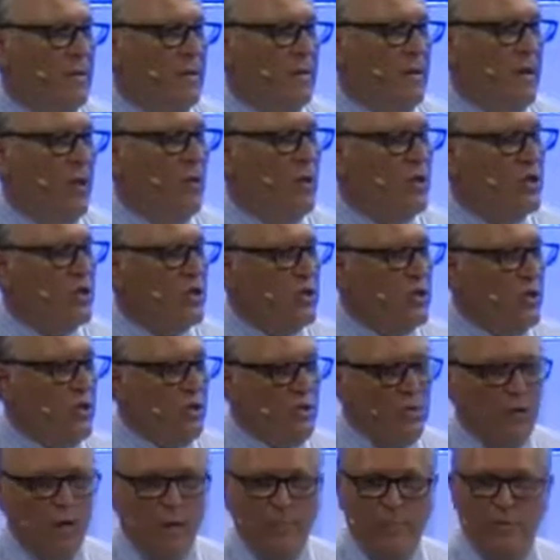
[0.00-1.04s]
I want to stir
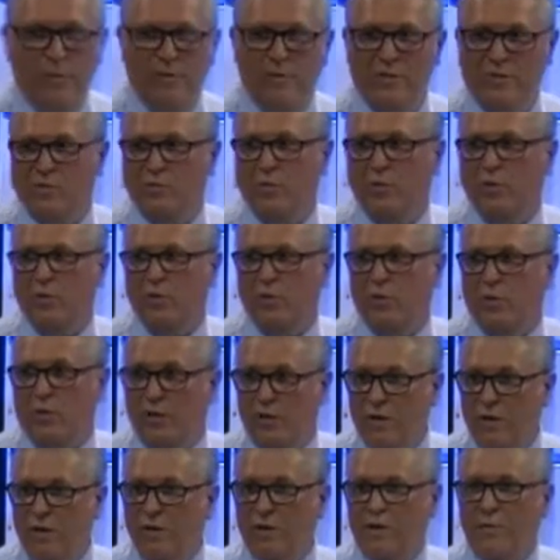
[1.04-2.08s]
you up here this morning. We
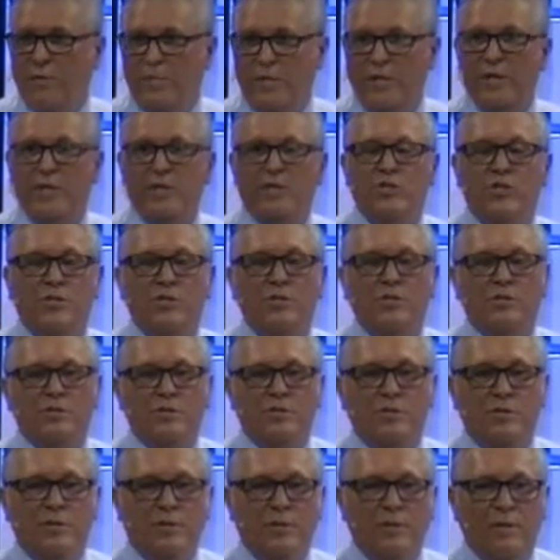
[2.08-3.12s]
are a praying
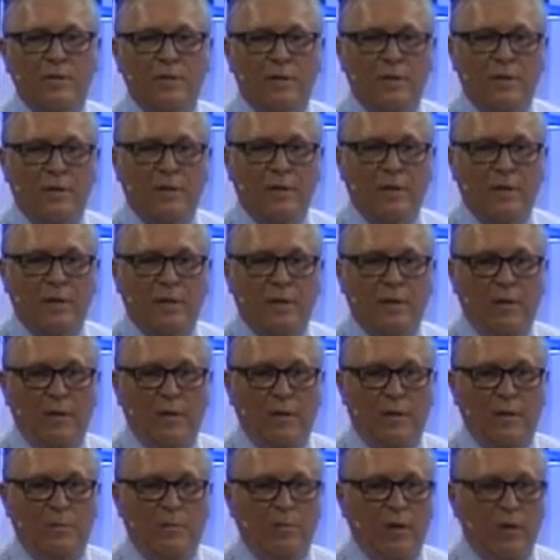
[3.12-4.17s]
church.
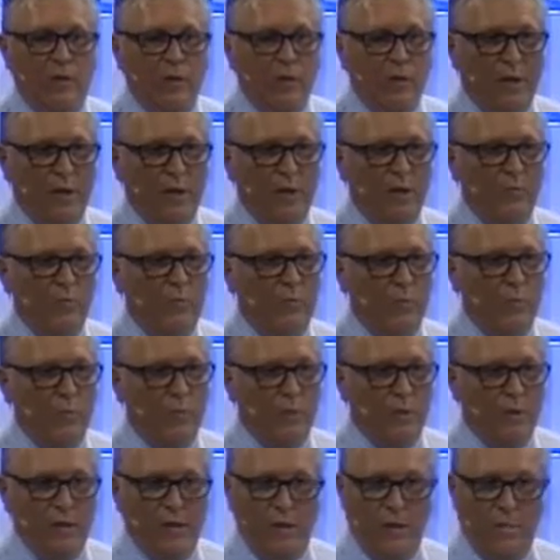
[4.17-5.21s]
But we're going
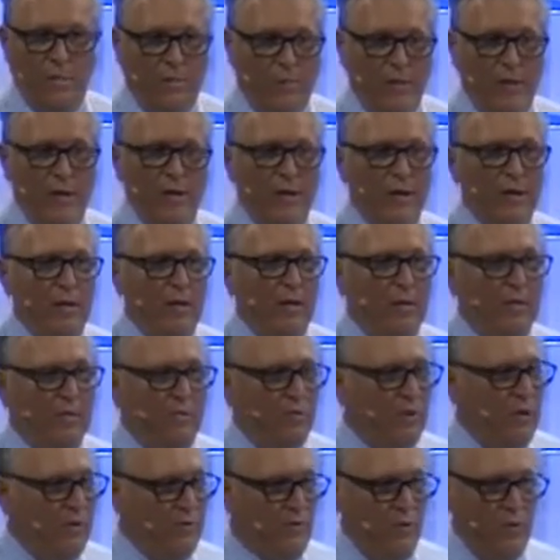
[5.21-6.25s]
to pray
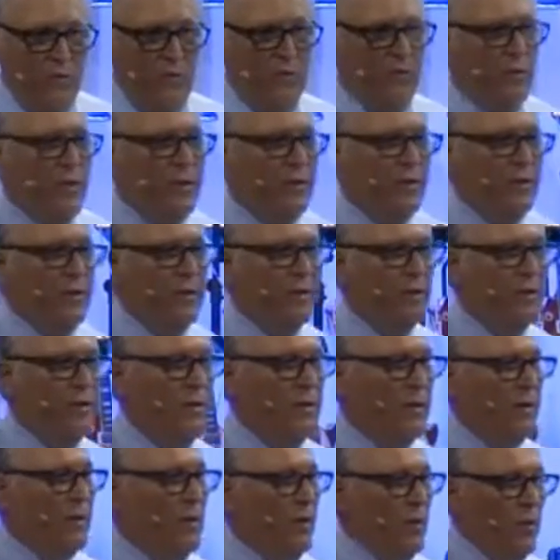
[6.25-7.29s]
right through the winter.
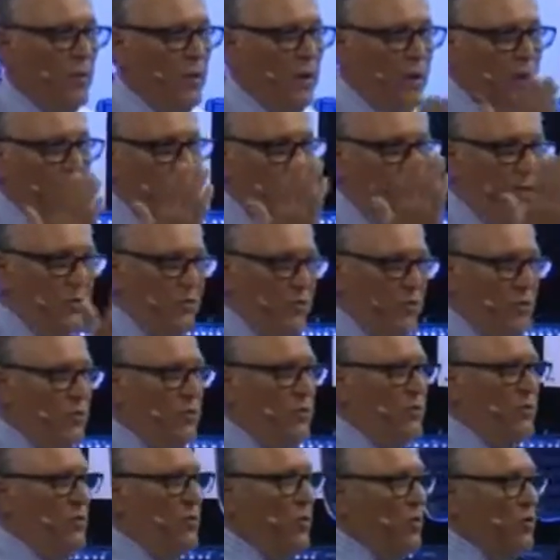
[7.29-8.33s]
We're going through
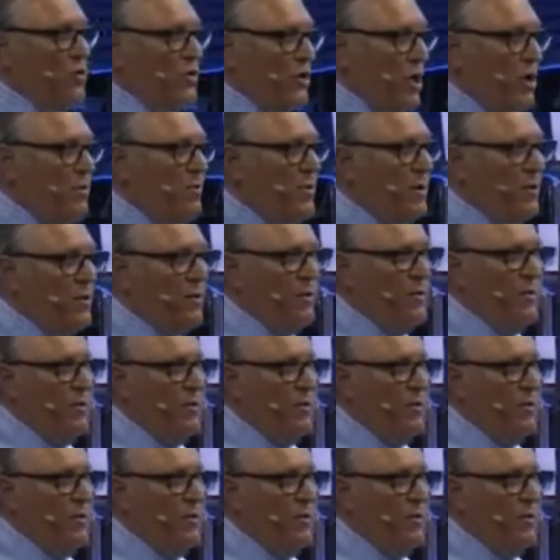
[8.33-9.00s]
to October.